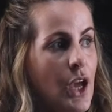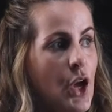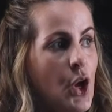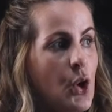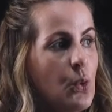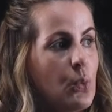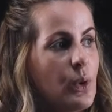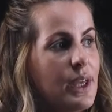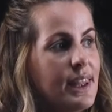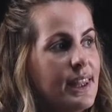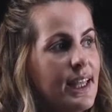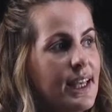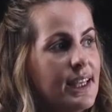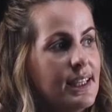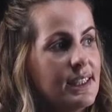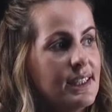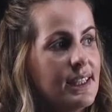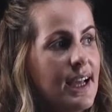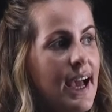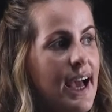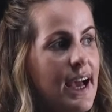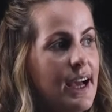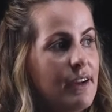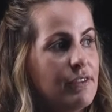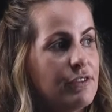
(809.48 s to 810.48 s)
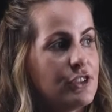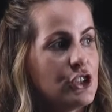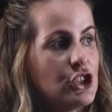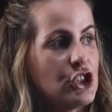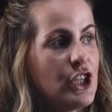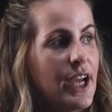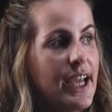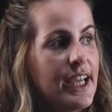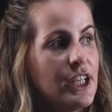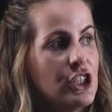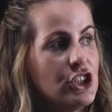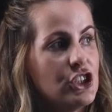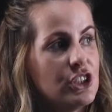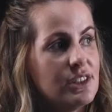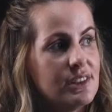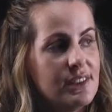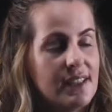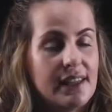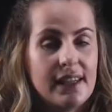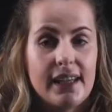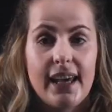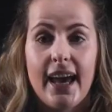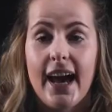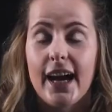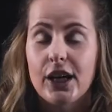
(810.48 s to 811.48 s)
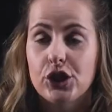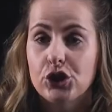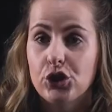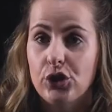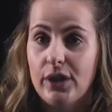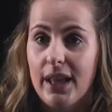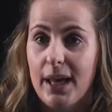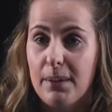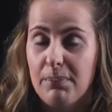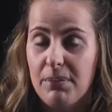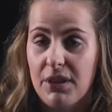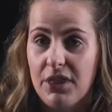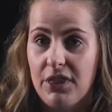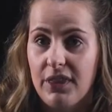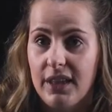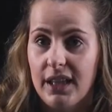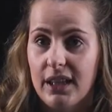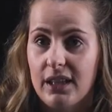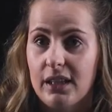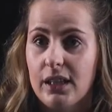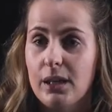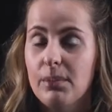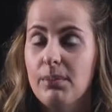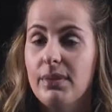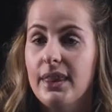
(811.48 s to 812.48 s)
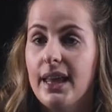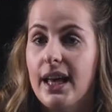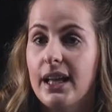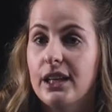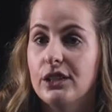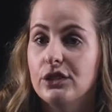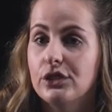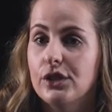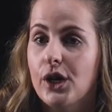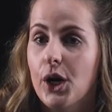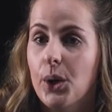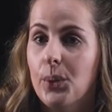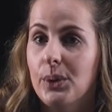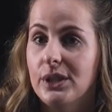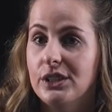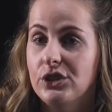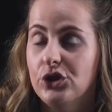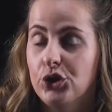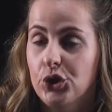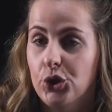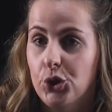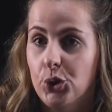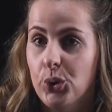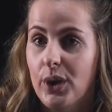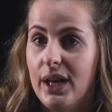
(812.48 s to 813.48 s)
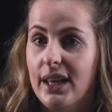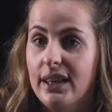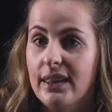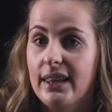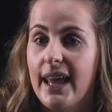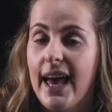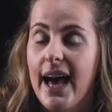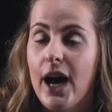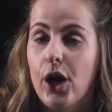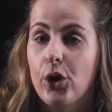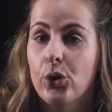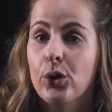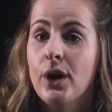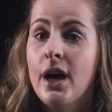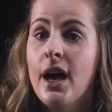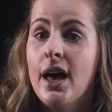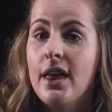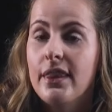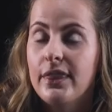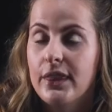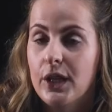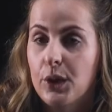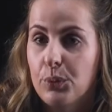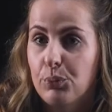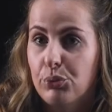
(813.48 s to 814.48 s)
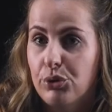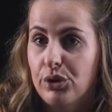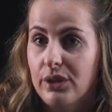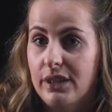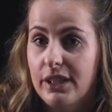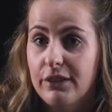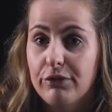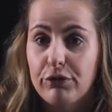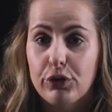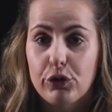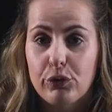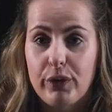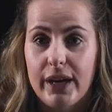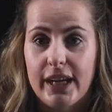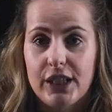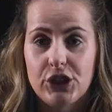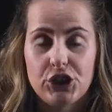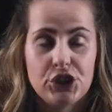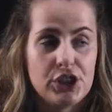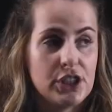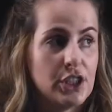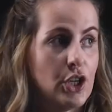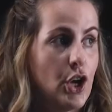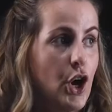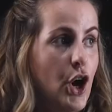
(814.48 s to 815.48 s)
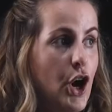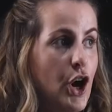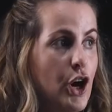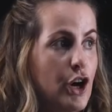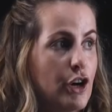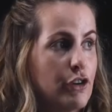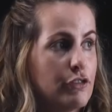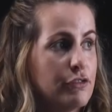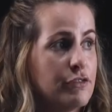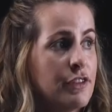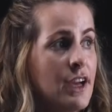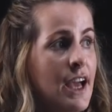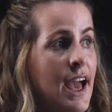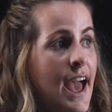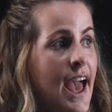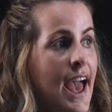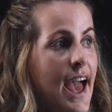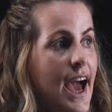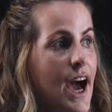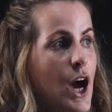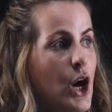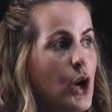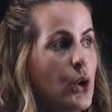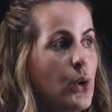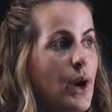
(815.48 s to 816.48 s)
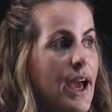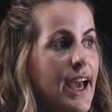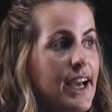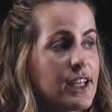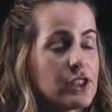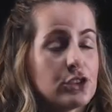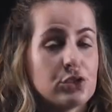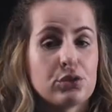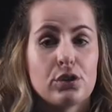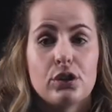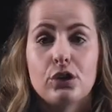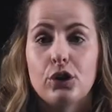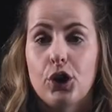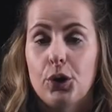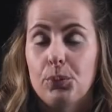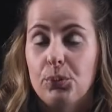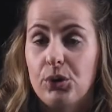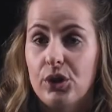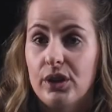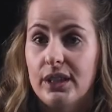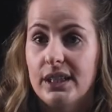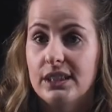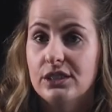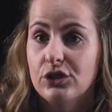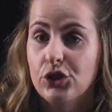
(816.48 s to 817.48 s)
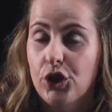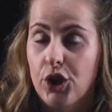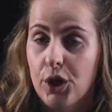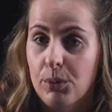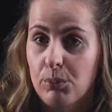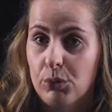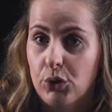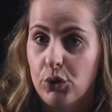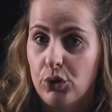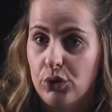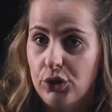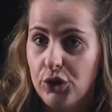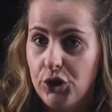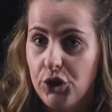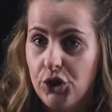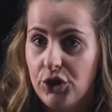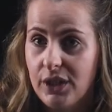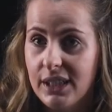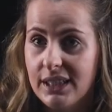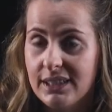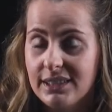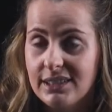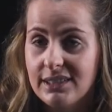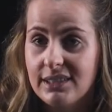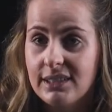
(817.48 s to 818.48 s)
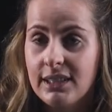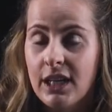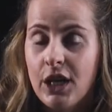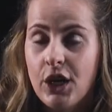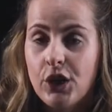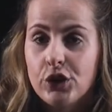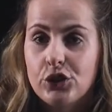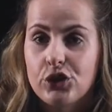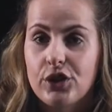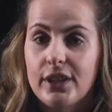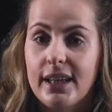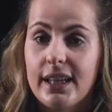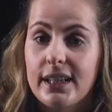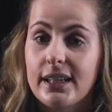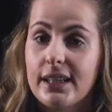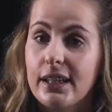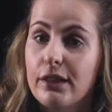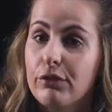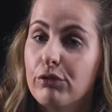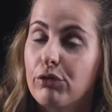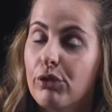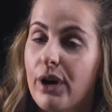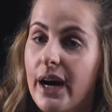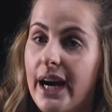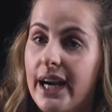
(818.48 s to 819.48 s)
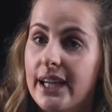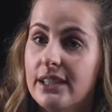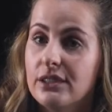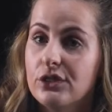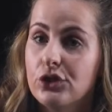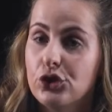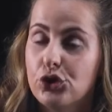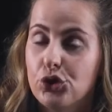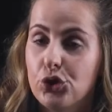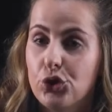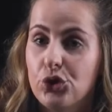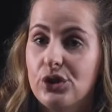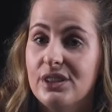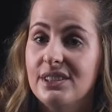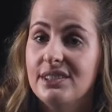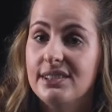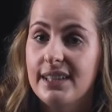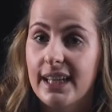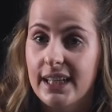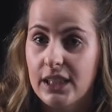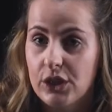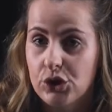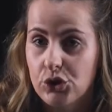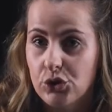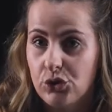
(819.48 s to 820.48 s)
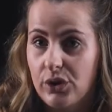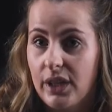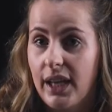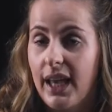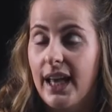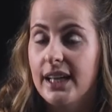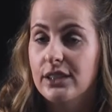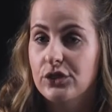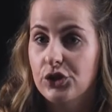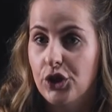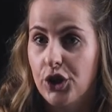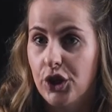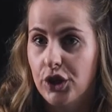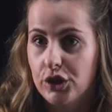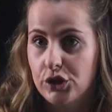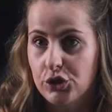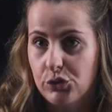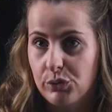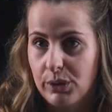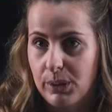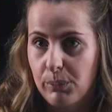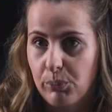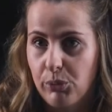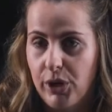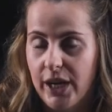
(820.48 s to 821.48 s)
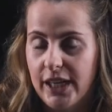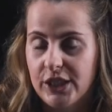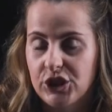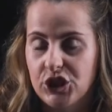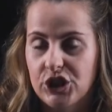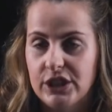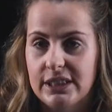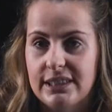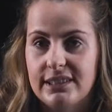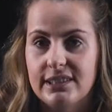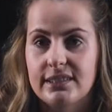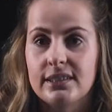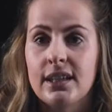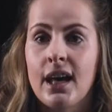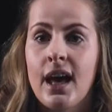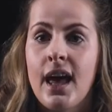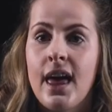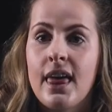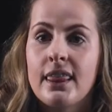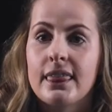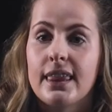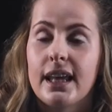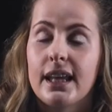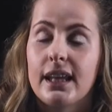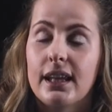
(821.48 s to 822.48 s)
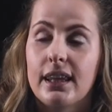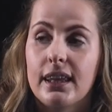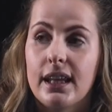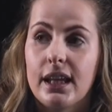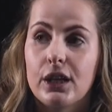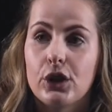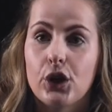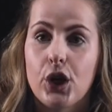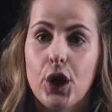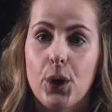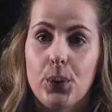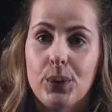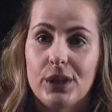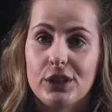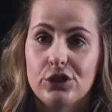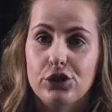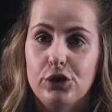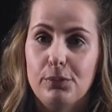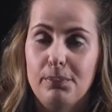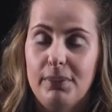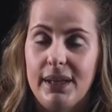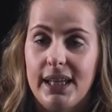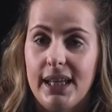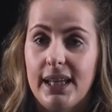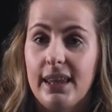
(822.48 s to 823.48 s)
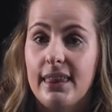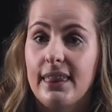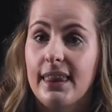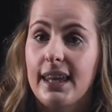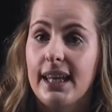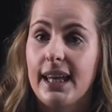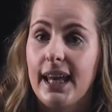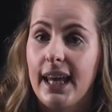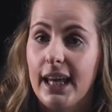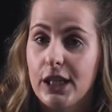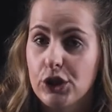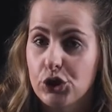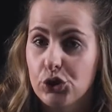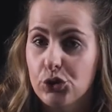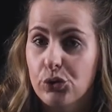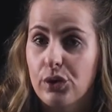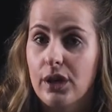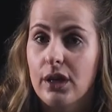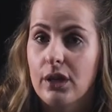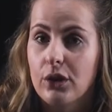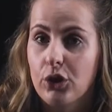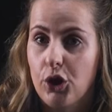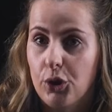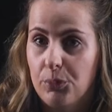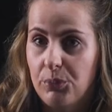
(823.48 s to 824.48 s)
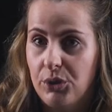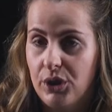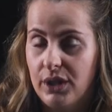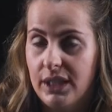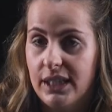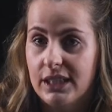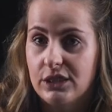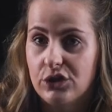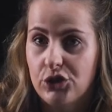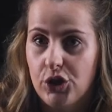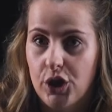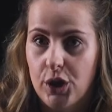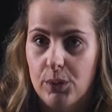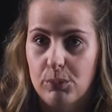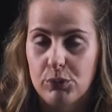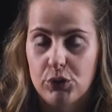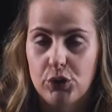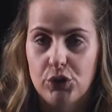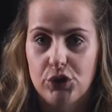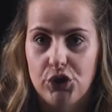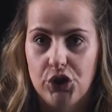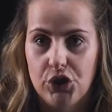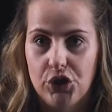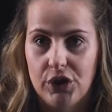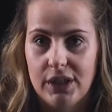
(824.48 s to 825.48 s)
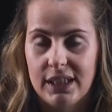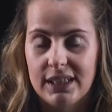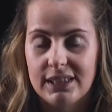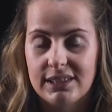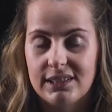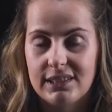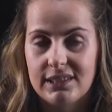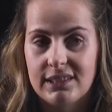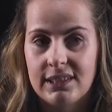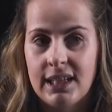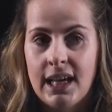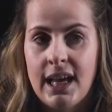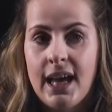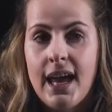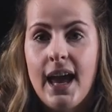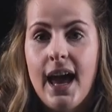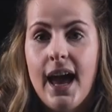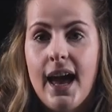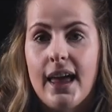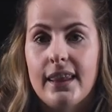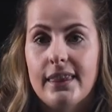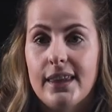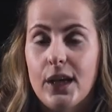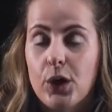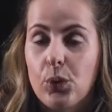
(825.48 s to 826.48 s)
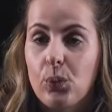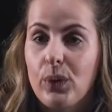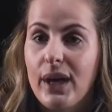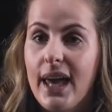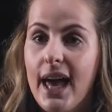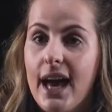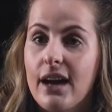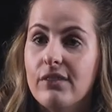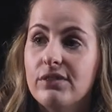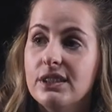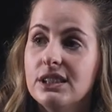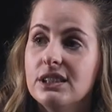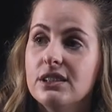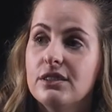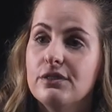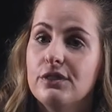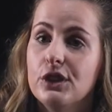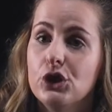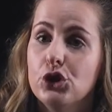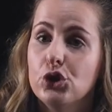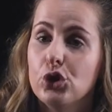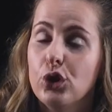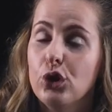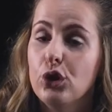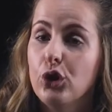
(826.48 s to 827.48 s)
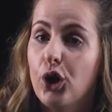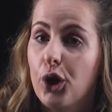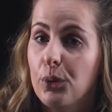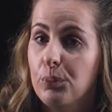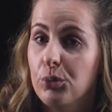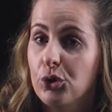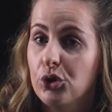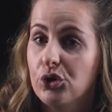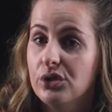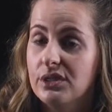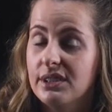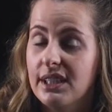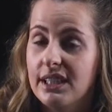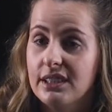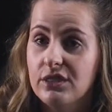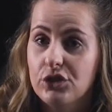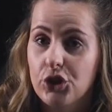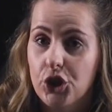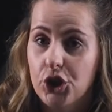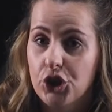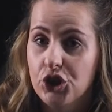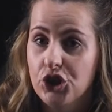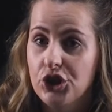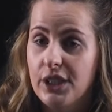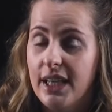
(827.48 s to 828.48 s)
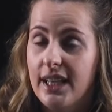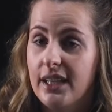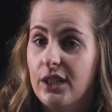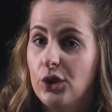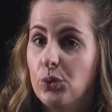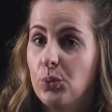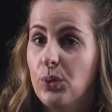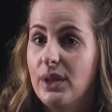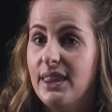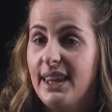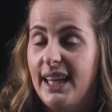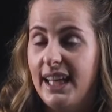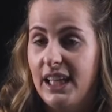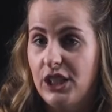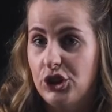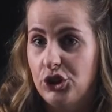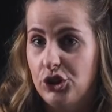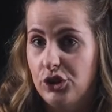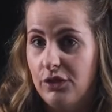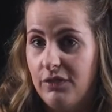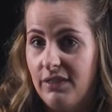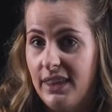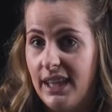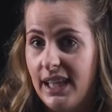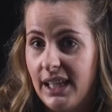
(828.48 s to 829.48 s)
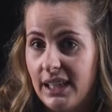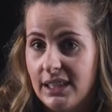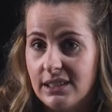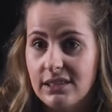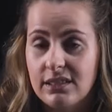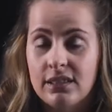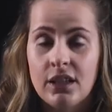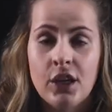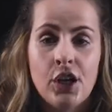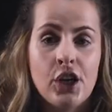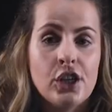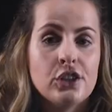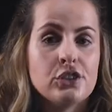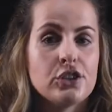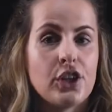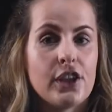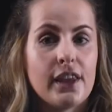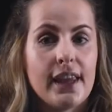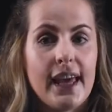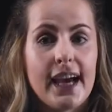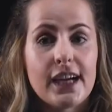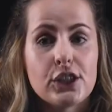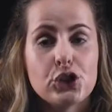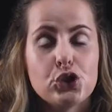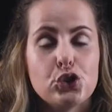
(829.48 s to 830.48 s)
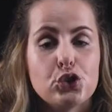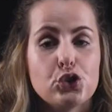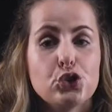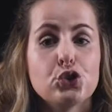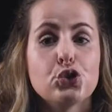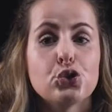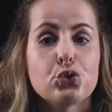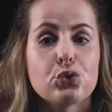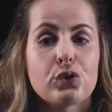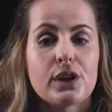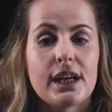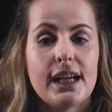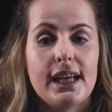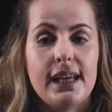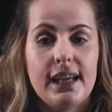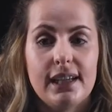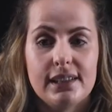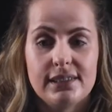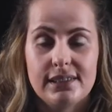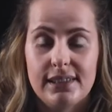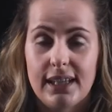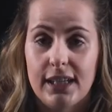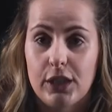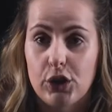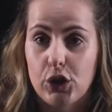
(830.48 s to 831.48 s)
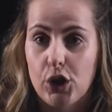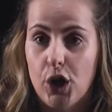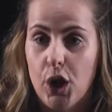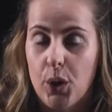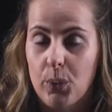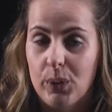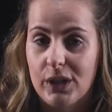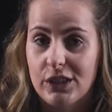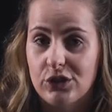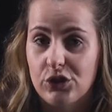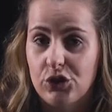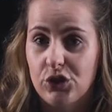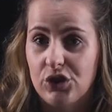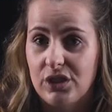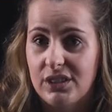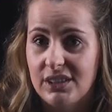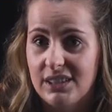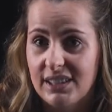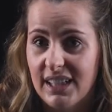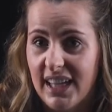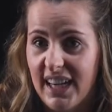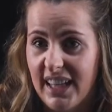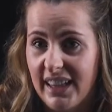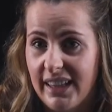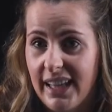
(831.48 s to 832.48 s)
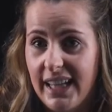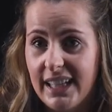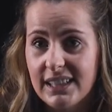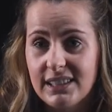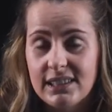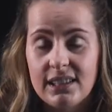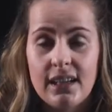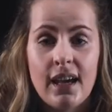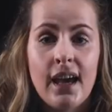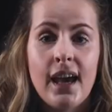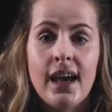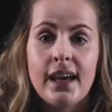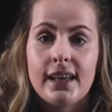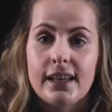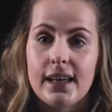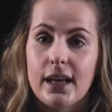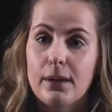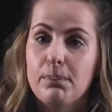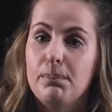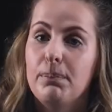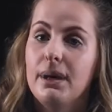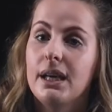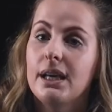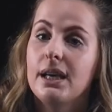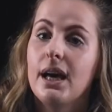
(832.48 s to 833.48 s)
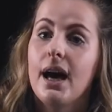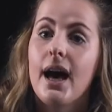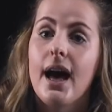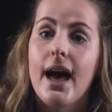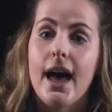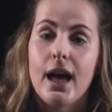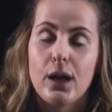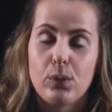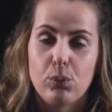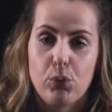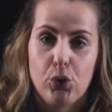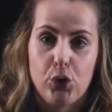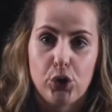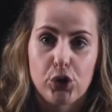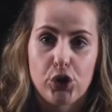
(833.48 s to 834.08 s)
we then have changes in the actual epithelium that is going to allow the proliferation of our extralobular terminal units to then give rise to secondary and tertiary branches that are then going to be the intralobular terminal units. And then we have individual lobules associated with each of these. So the actual tree is then going to dilate, get bigger and more